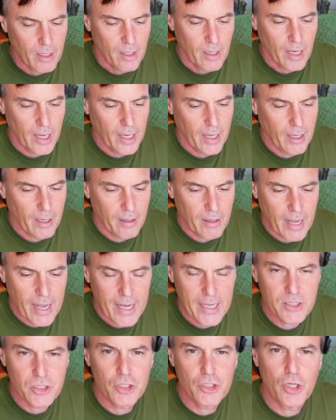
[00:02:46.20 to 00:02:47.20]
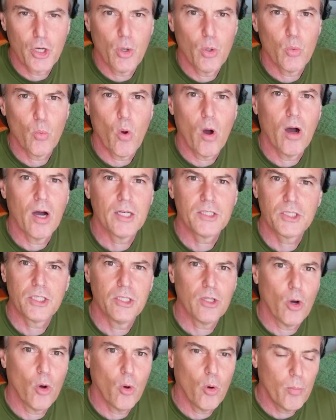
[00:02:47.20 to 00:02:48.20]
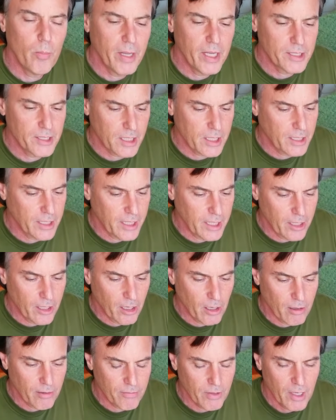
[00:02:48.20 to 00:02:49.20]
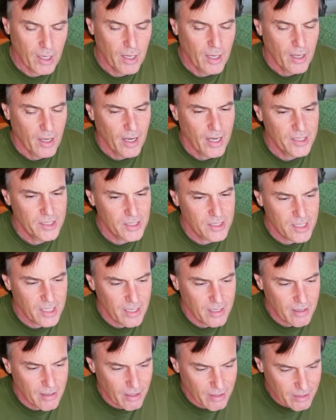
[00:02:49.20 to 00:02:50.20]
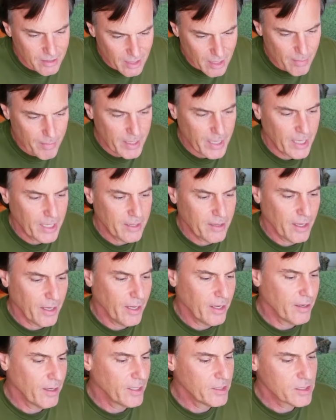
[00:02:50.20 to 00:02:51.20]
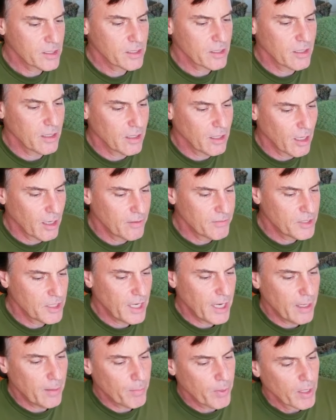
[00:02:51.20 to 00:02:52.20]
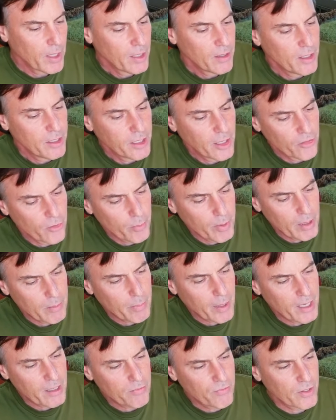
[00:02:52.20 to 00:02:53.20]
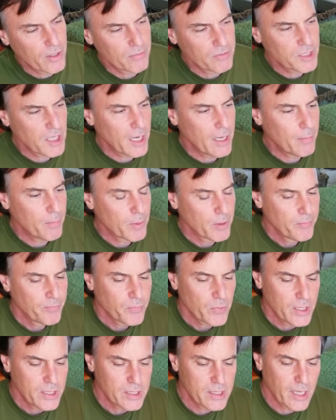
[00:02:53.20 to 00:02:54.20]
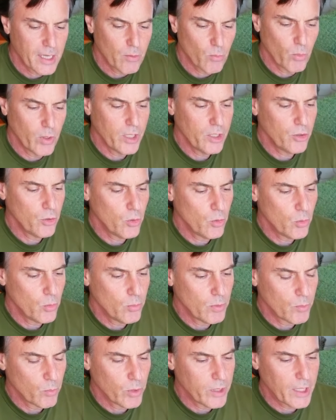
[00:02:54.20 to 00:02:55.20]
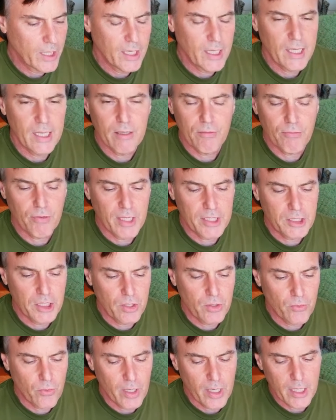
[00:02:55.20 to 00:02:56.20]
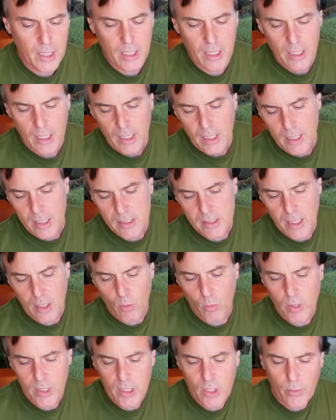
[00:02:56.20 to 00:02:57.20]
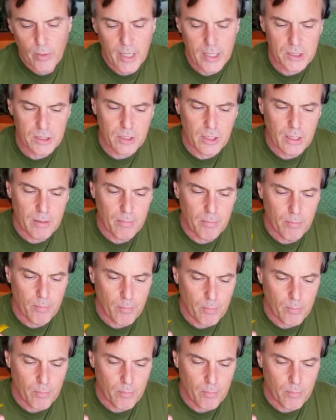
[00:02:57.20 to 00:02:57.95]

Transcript: and acetone wash and the whole bit to clean it off. I just eliminate that. I just love tape. Another big benefit of tape is that with any fletching rig, is that when you actually